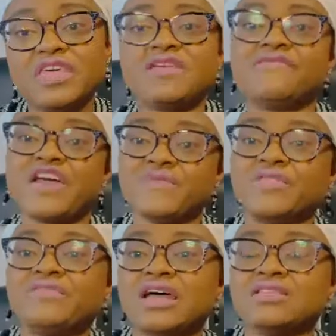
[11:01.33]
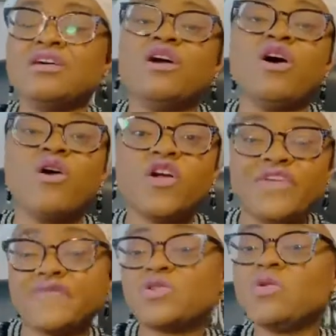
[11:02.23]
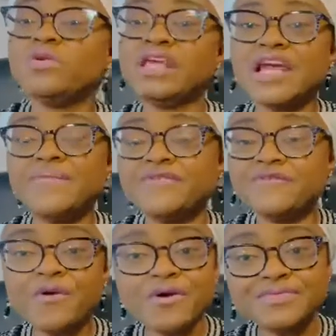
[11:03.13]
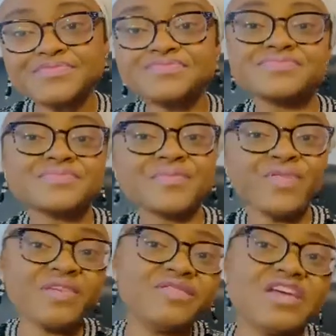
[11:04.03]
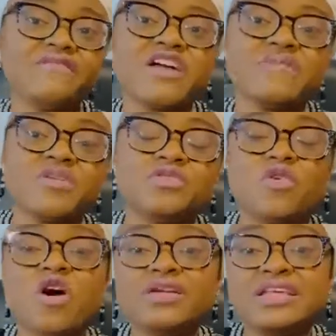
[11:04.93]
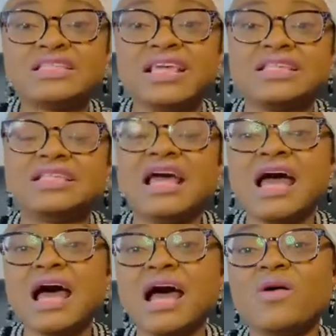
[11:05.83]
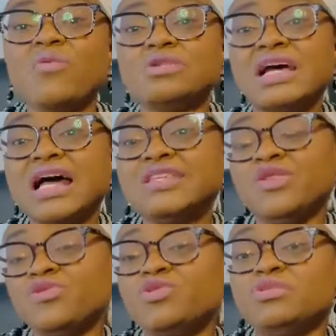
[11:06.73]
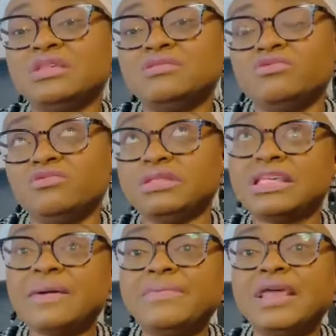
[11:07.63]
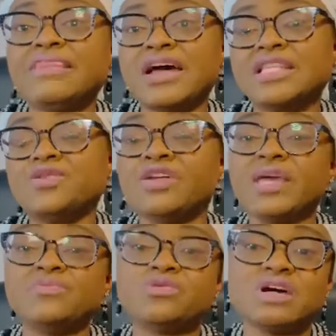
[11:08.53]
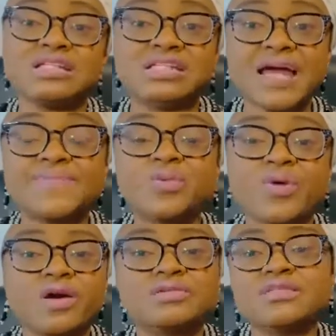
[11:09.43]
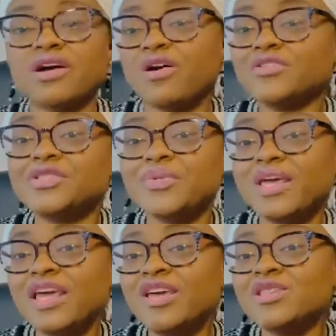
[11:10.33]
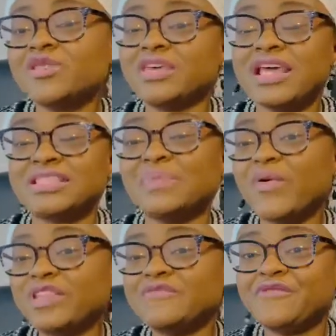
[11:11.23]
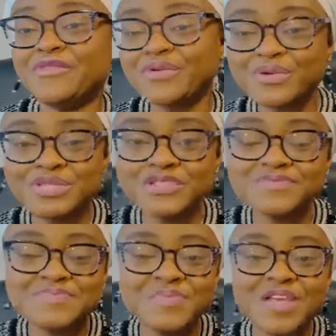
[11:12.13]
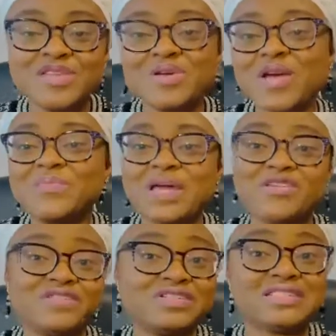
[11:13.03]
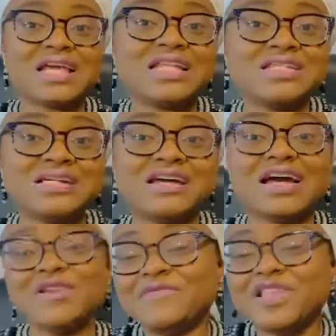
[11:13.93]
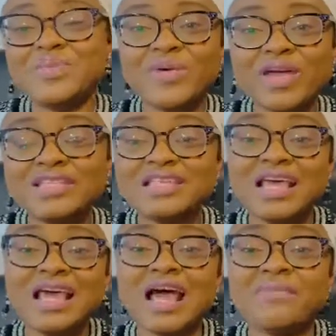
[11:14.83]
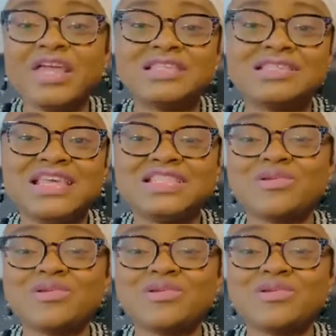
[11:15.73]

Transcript: get 5 points for that. Or if you have schooled here before, you get 5 points. So all these things are what are used to determine that you're able to adapt well to the country. So you get points for those. So I hope that you understand all of these points. I mean, it's